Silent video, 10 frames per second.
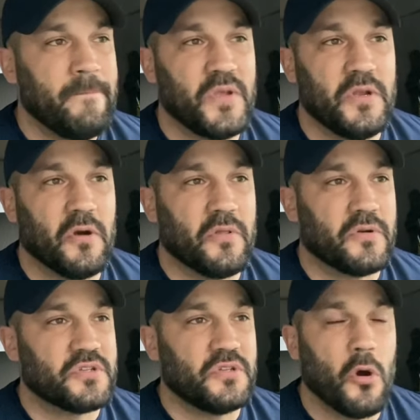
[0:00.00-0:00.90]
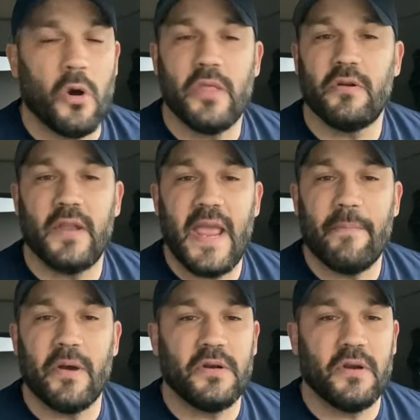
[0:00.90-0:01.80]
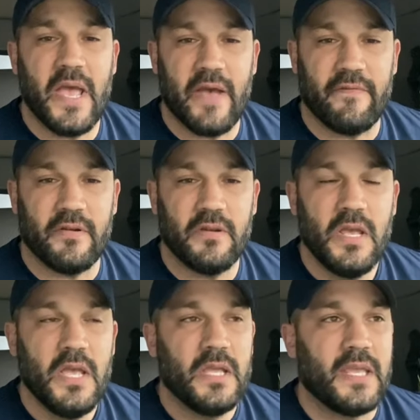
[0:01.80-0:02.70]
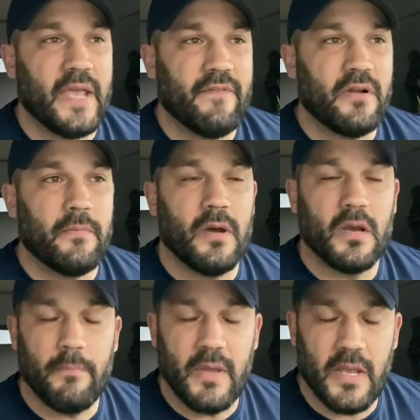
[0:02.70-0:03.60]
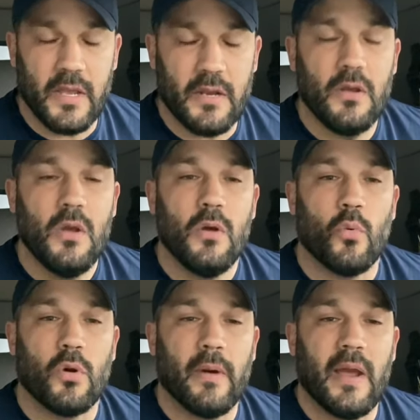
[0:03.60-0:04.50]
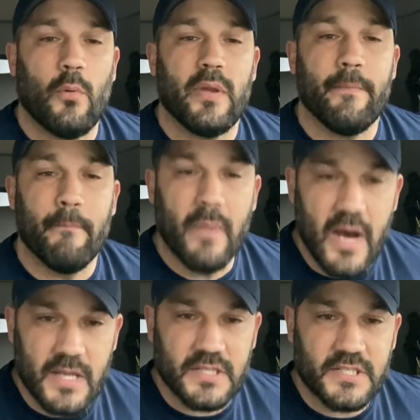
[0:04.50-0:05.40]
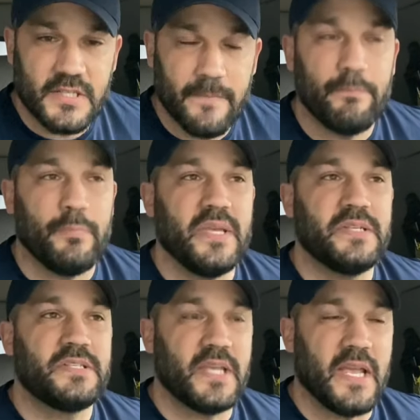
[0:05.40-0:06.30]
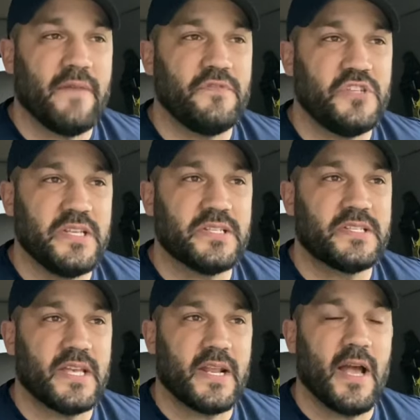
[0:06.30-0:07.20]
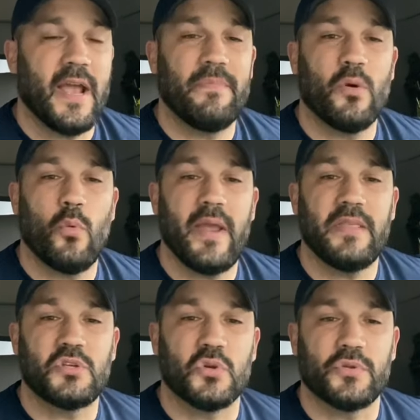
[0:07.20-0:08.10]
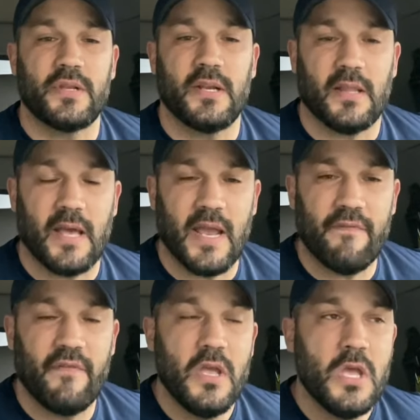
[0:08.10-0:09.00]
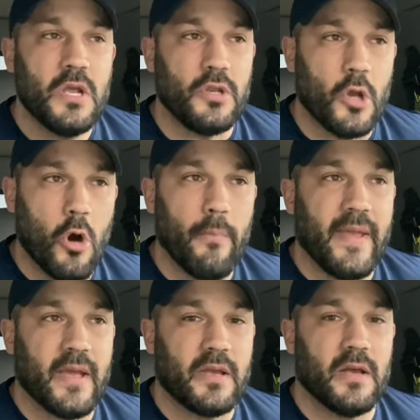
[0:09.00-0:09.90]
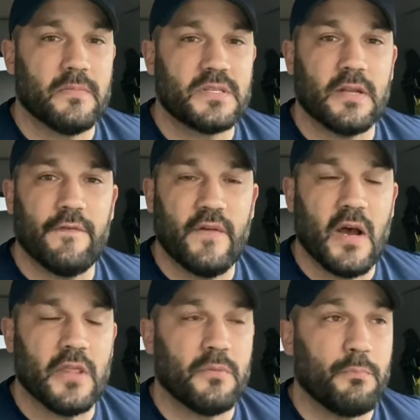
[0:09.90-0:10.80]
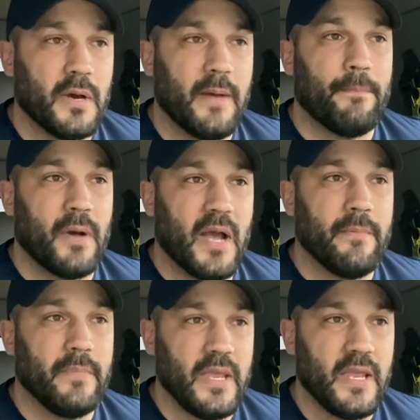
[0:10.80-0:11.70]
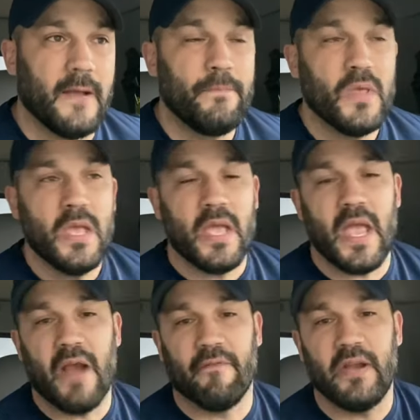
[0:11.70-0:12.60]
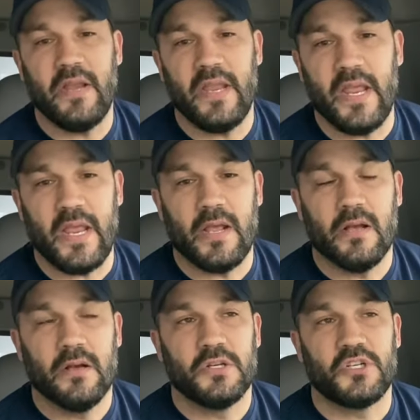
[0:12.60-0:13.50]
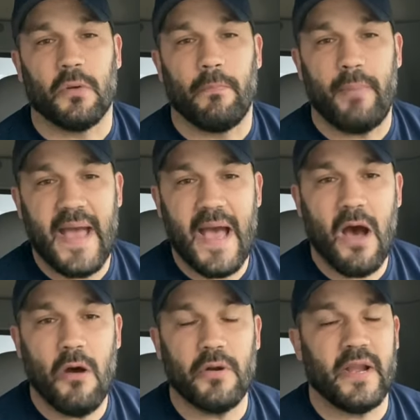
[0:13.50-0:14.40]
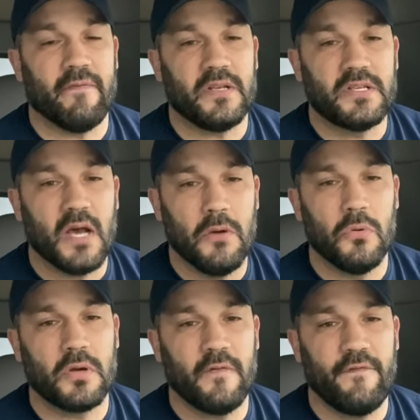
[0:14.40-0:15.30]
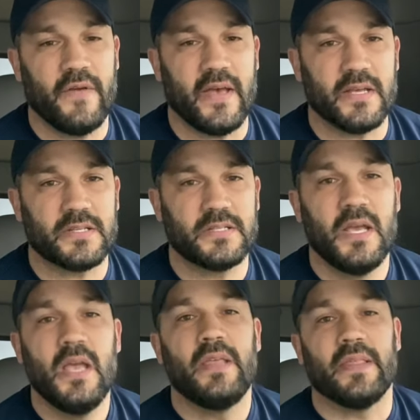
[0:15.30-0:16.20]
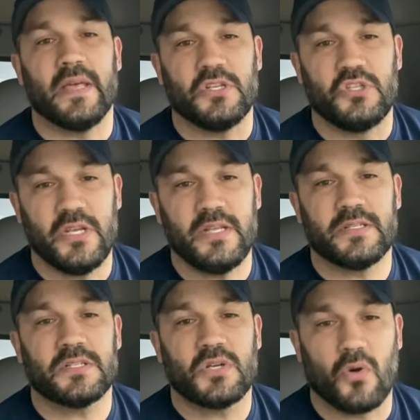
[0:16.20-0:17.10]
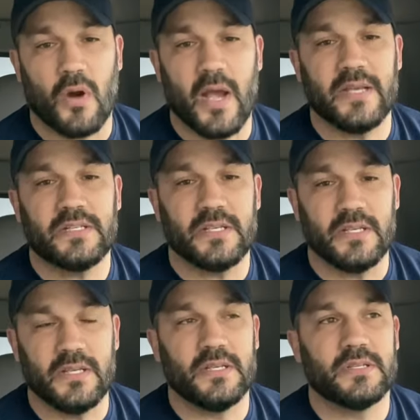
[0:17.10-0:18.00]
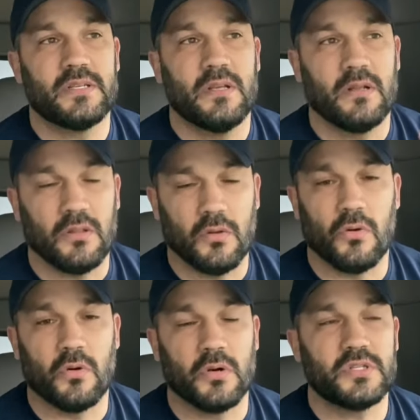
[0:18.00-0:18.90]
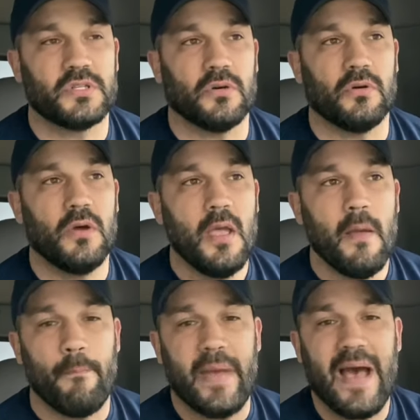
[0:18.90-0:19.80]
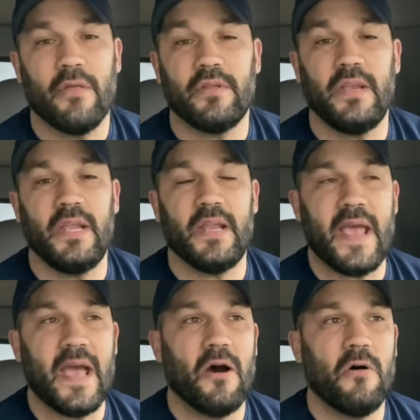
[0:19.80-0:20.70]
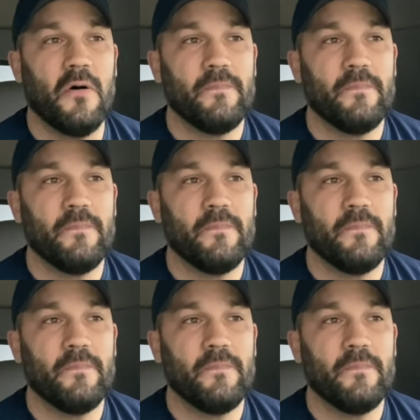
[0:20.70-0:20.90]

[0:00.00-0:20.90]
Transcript: You know, there's no other name under heaven given among men whereby we must be saved. Jesus said, I am the way, the truth, and the life. No man comes to the Father but by me. Every knee shall bow and every tongue will confess that Jesus Christ is Lord. So bow the knee now